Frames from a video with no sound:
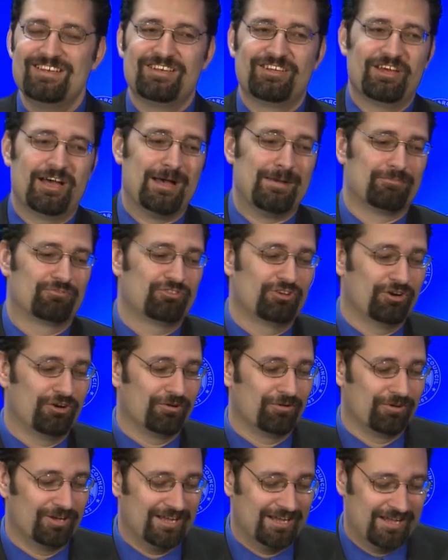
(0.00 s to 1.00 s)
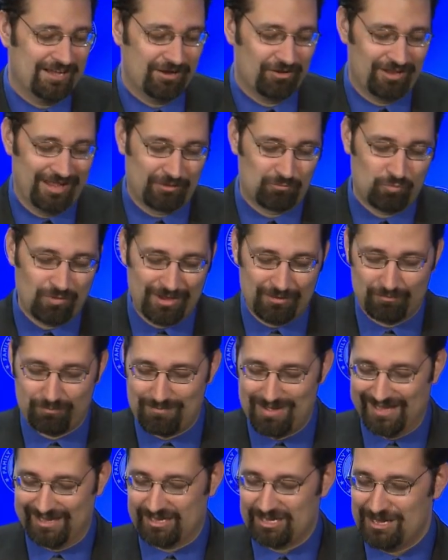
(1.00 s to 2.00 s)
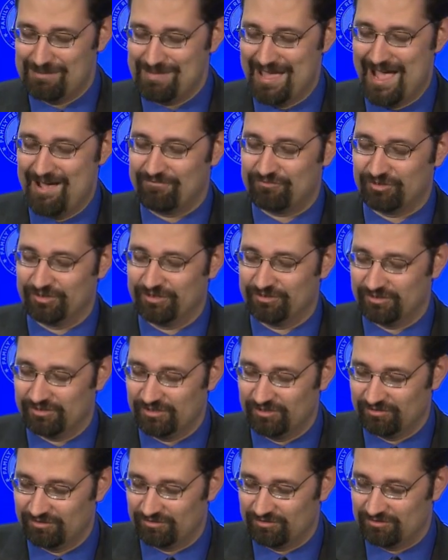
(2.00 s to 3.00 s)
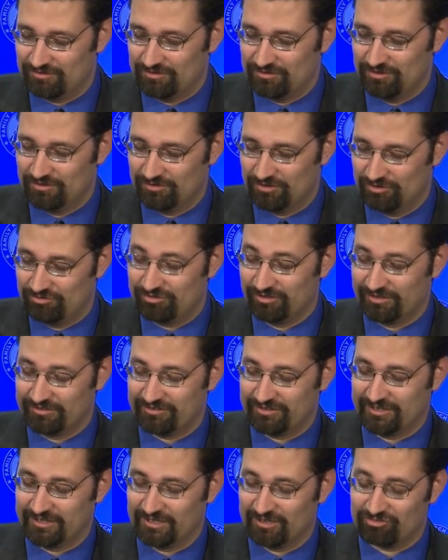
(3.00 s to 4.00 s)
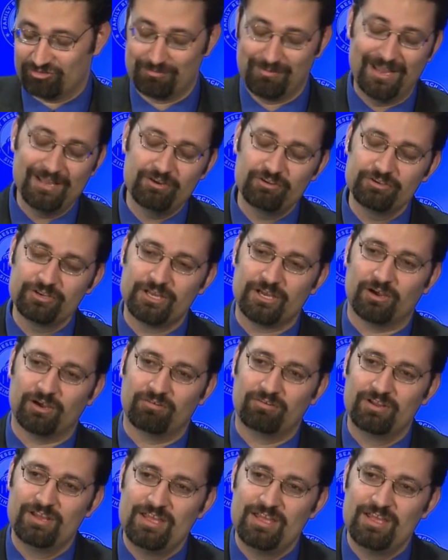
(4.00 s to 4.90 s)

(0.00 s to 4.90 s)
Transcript: Like, what might come after utilitarianism? I don't know.